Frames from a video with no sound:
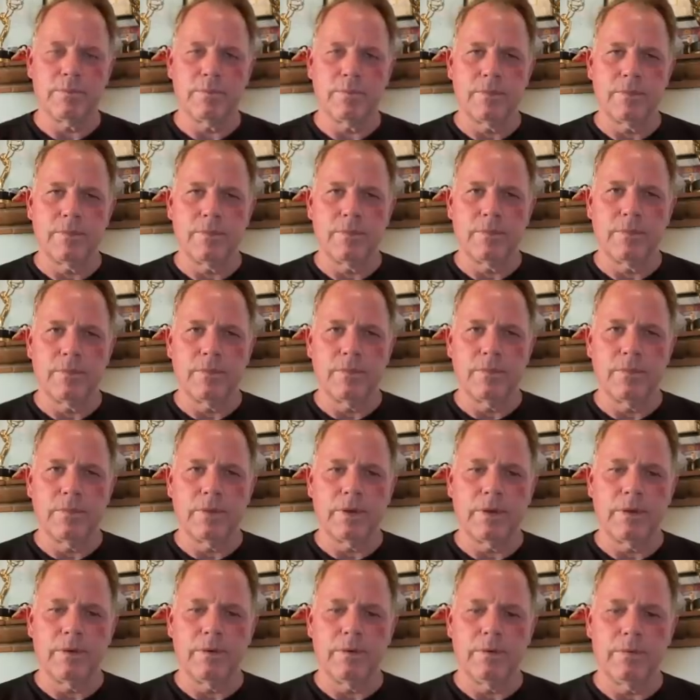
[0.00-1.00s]

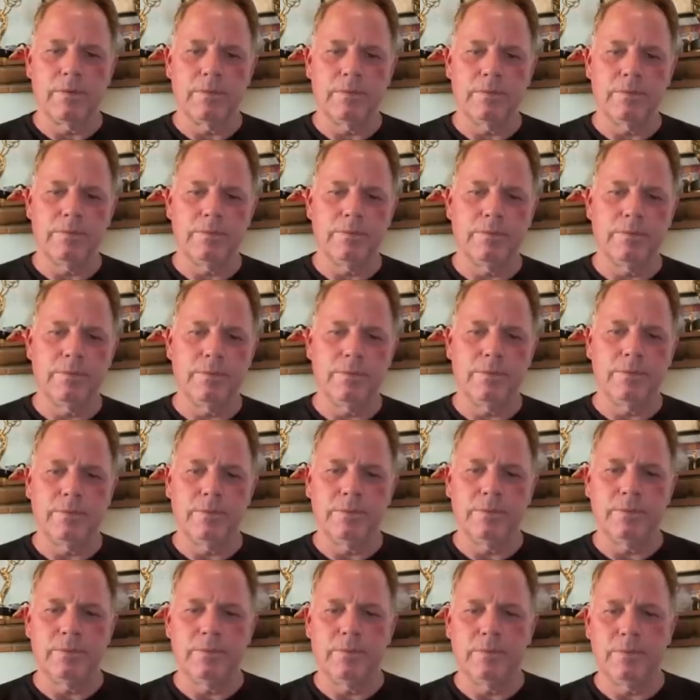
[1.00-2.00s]

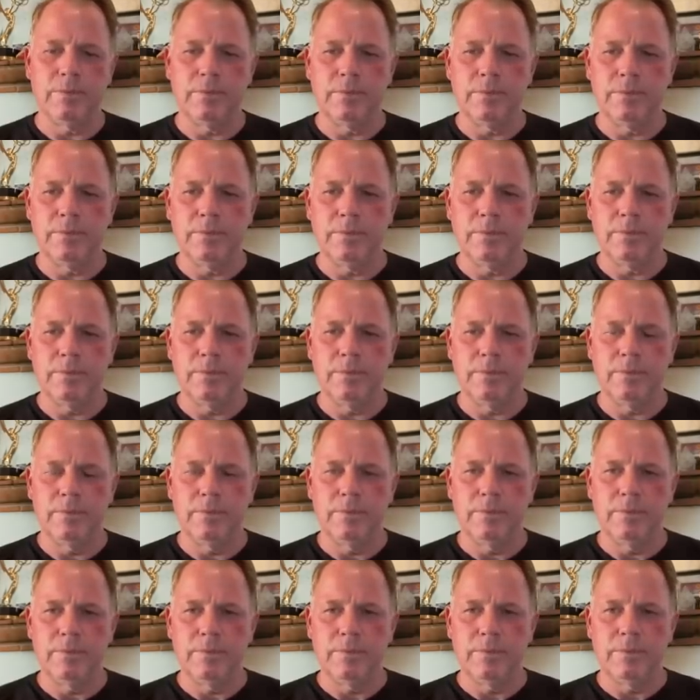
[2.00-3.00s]

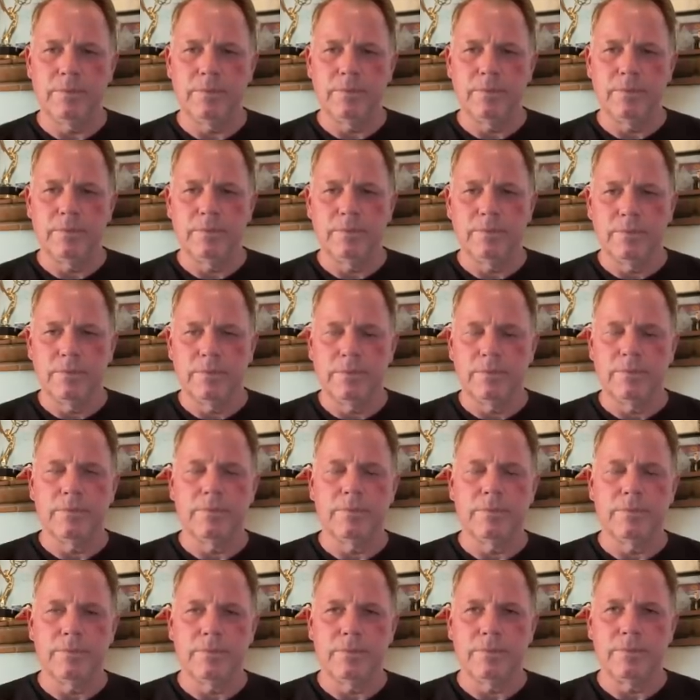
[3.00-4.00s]

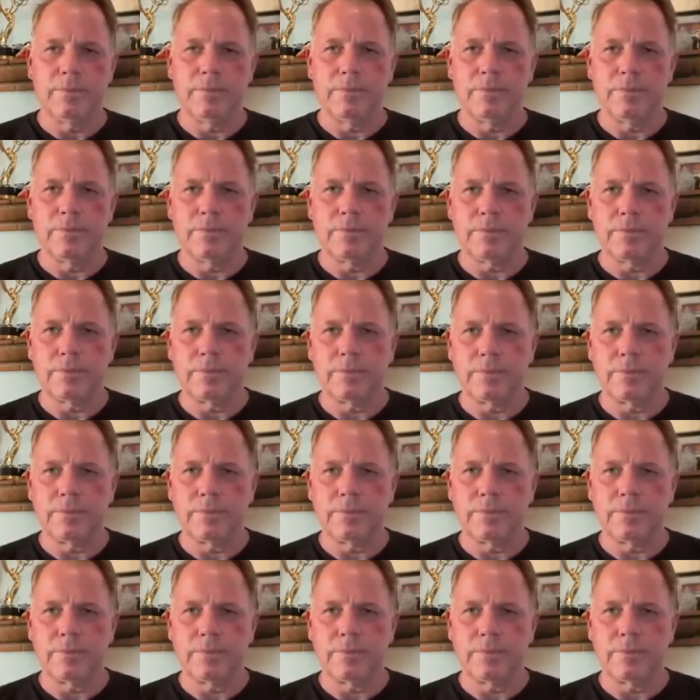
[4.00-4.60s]
No words are spoken by the person on screen.